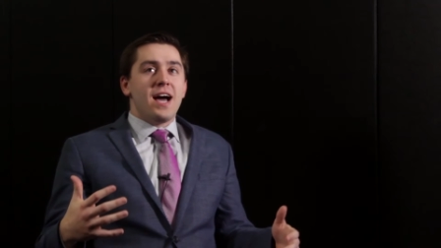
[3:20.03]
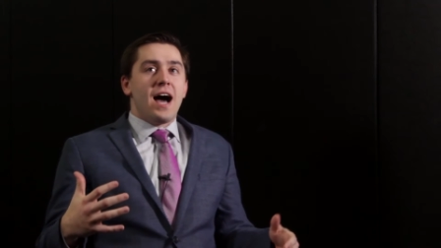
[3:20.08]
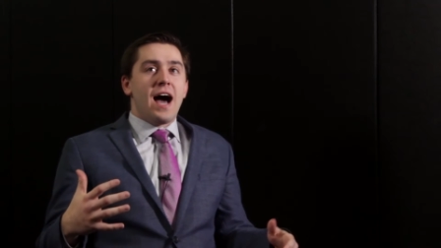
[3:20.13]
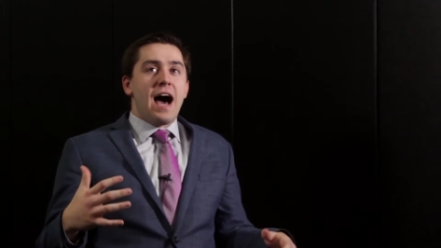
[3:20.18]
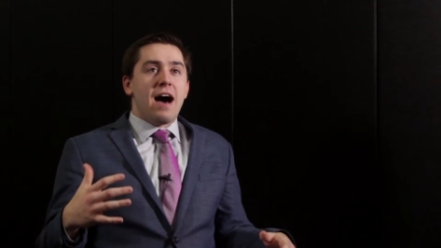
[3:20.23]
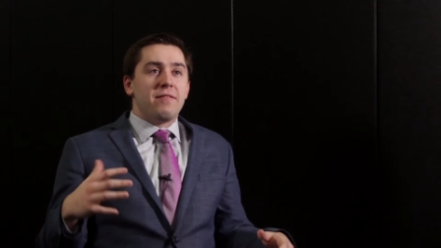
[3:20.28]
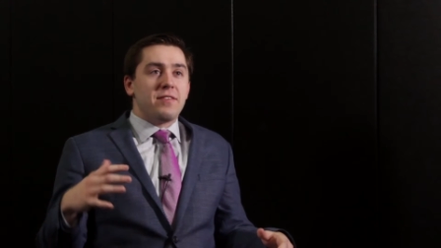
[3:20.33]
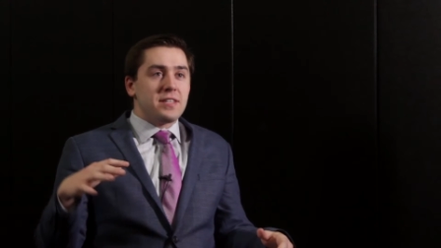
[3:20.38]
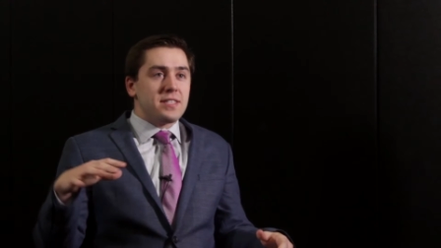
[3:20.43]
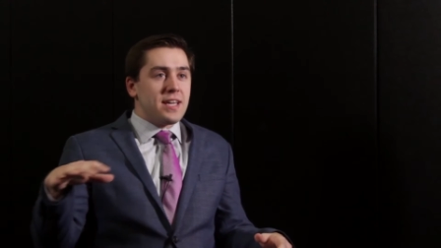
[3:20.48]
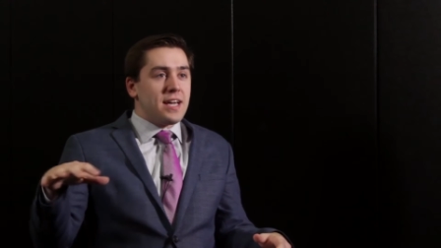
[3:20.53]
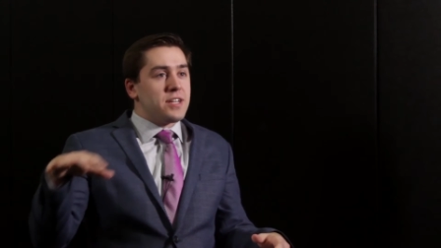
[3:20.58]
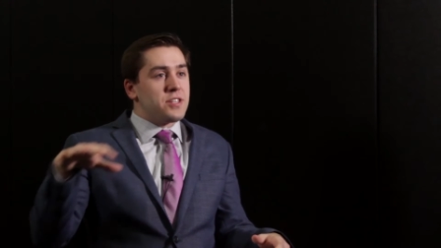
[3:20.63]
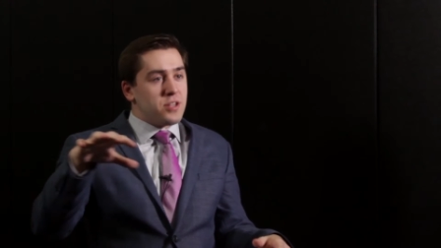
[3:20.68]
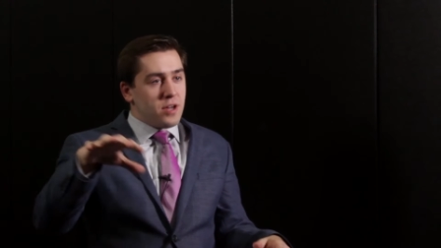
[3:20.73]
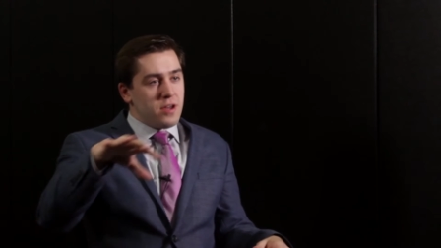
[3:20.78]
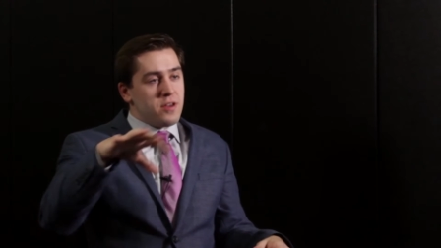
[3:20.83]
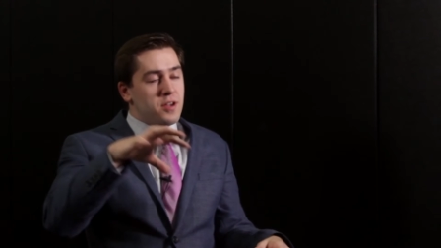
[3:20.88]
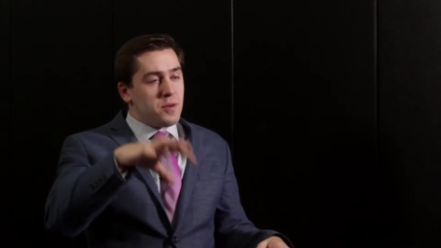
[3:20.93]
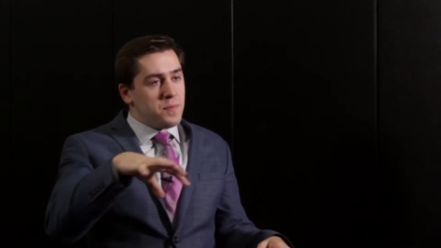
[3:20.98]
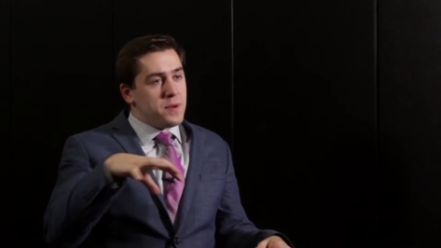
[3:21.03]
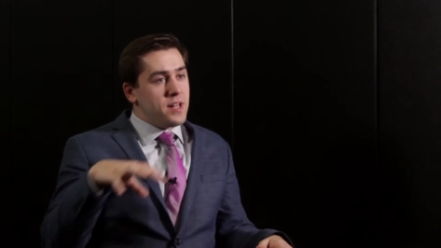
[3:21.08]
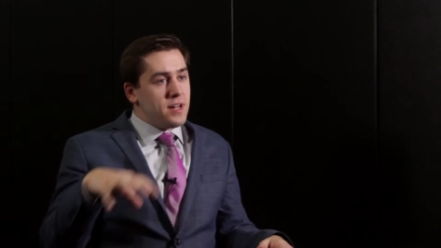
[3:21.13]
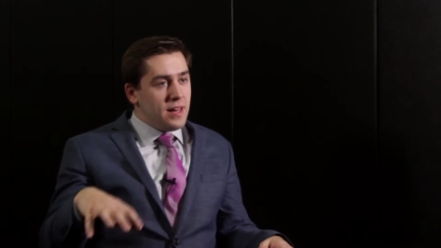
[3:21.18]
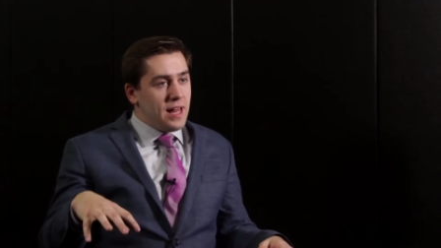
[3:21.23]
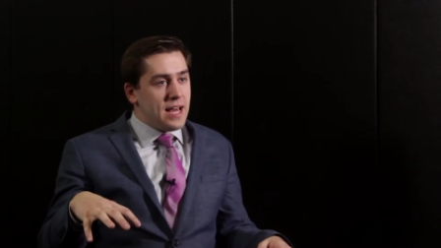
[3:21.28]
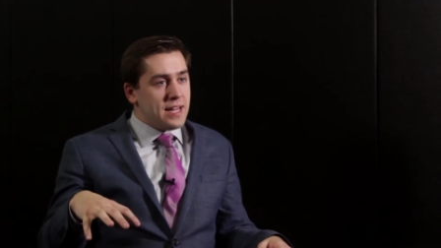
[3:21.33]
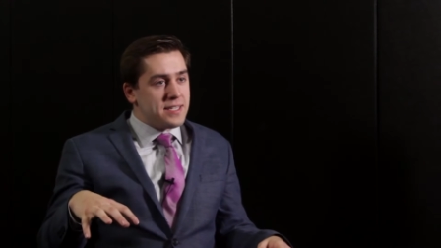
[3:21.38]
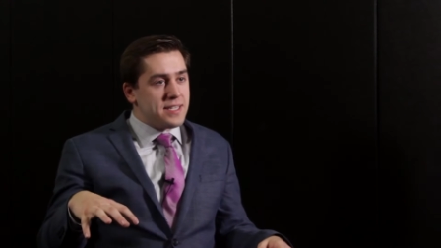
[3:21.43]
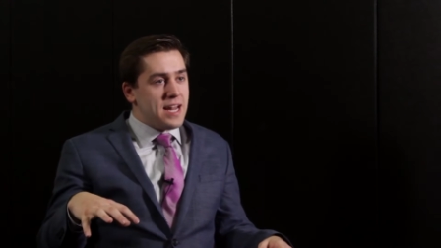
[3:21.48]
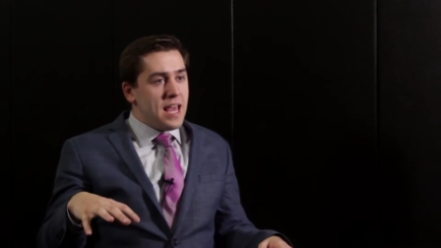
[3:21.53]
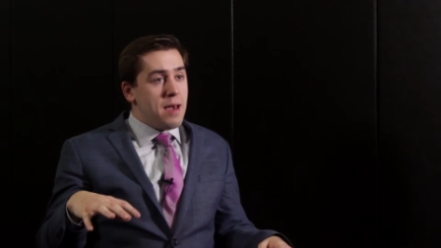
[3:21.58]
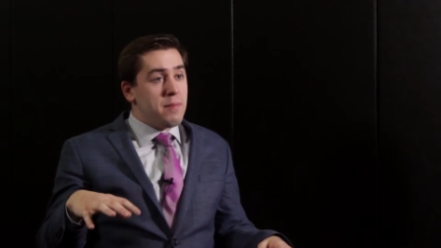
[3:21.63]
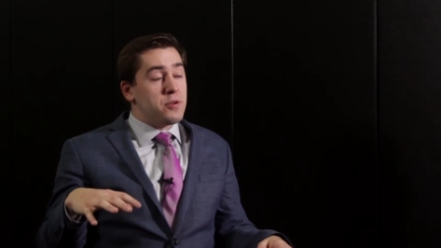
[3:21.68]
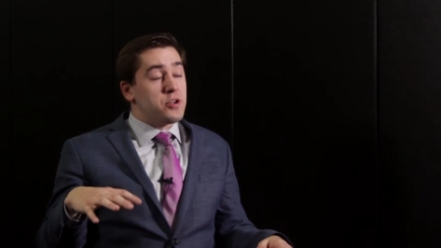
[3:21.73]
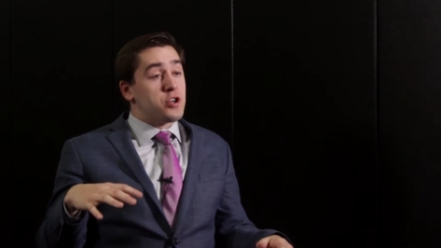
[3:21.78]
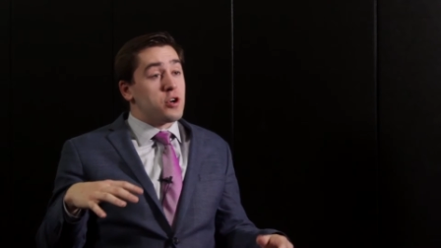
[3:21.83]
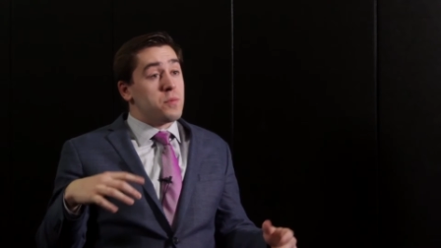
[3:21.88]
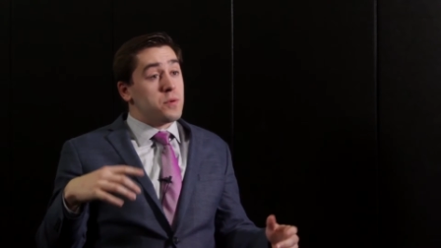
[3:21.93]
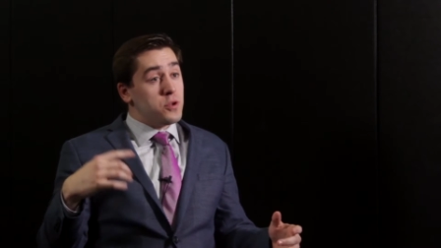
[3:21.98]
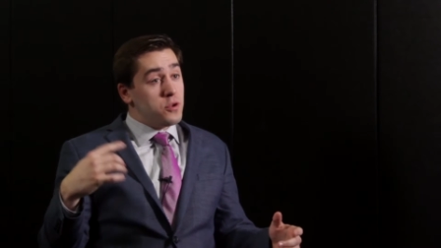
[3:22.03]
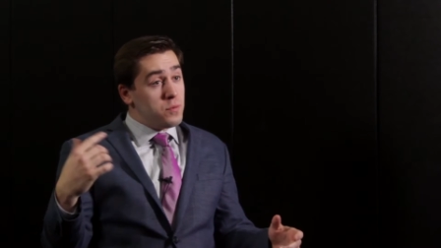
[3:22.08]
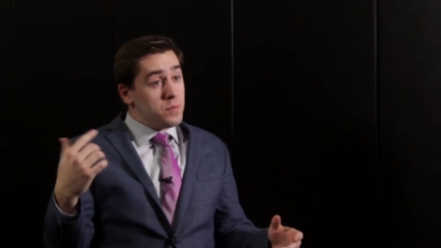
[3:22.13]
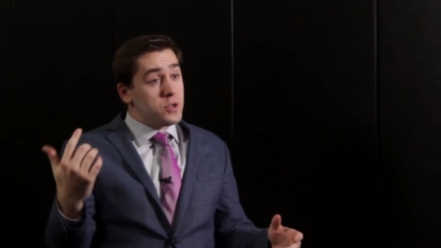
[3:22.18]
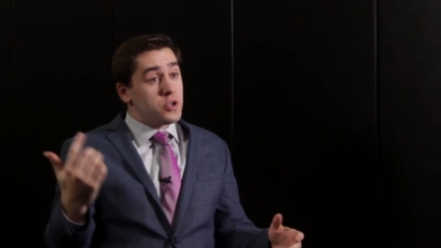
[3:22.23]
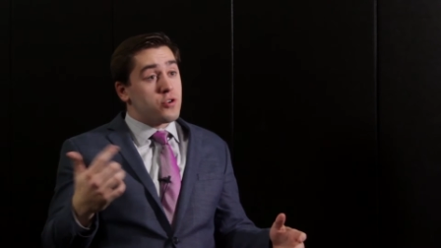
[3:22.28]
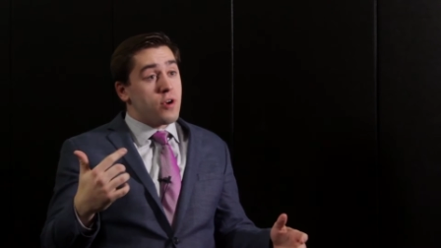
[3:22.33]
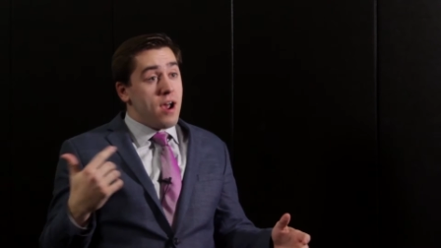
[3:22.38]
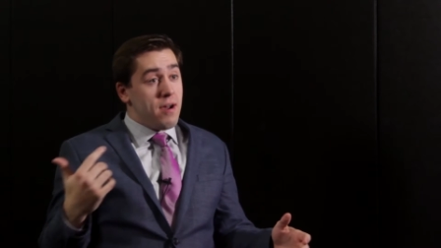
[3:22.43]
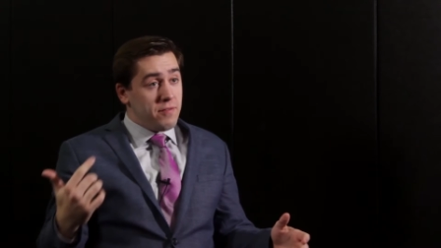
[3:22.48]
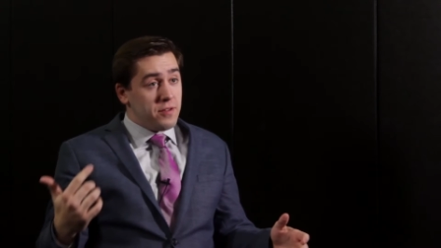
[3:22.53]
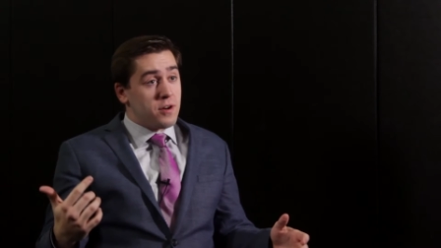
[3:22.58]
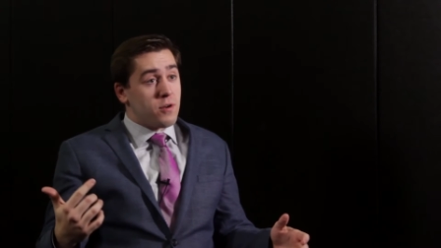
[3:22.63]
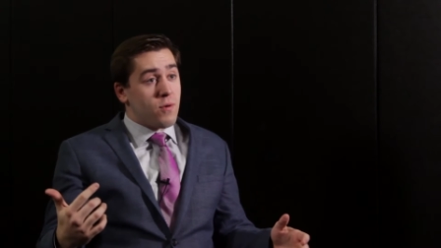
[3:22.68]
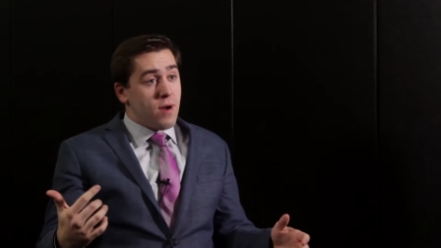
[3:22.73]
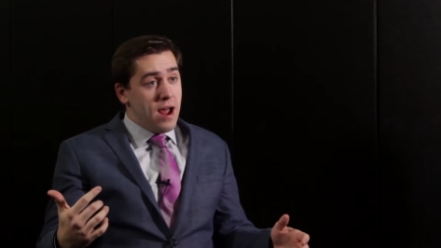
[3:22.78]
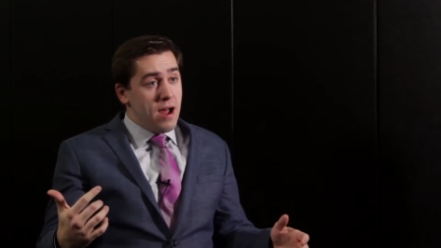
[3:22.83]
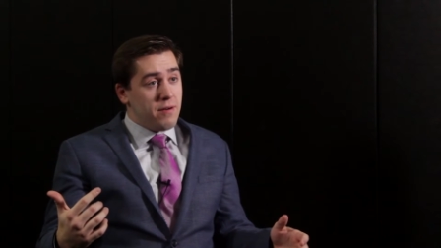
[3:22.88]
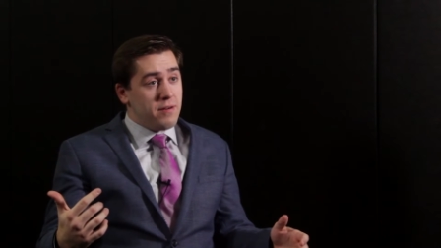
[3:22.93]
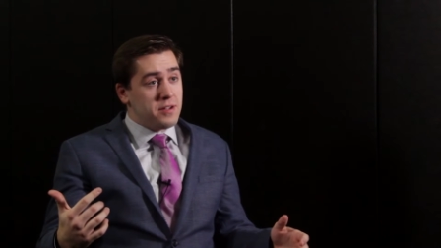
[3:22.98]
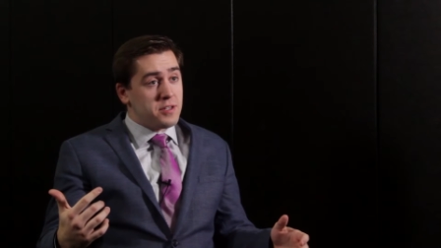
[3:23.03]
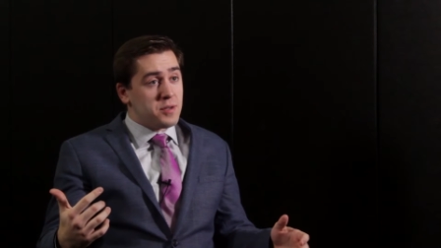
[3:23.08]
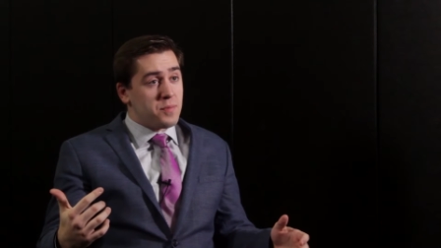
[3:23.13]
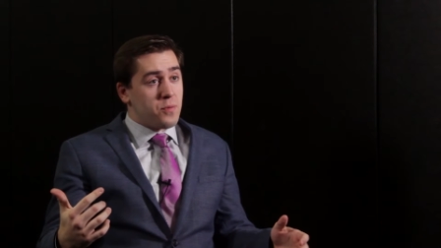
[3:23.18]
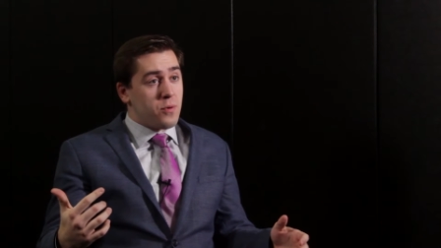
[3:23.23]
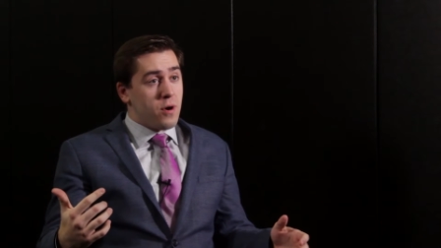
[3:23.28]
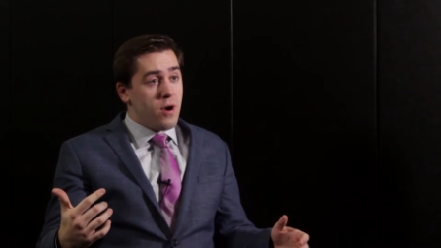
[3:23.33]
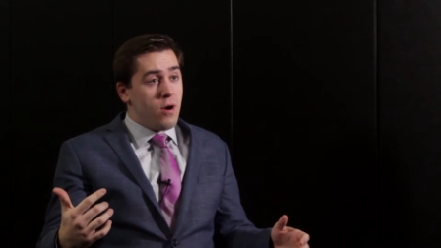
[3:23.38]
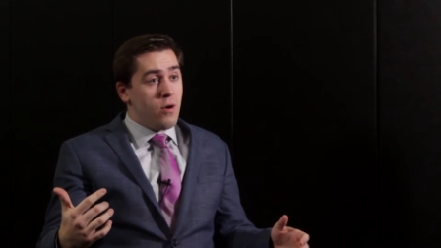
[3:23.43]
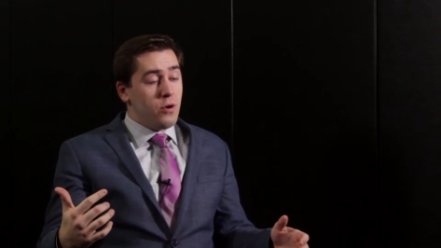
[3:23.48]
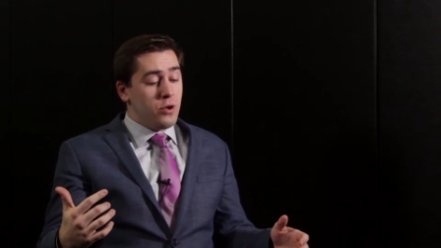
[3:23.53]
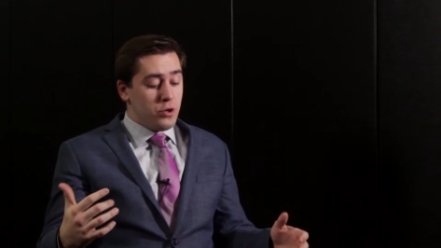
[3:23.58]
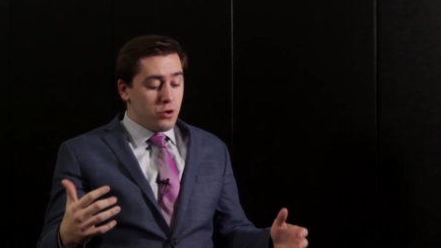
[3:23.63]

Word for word: Obviously, I saw you compete a lot as an amateur, but you've been traveling around as a pro.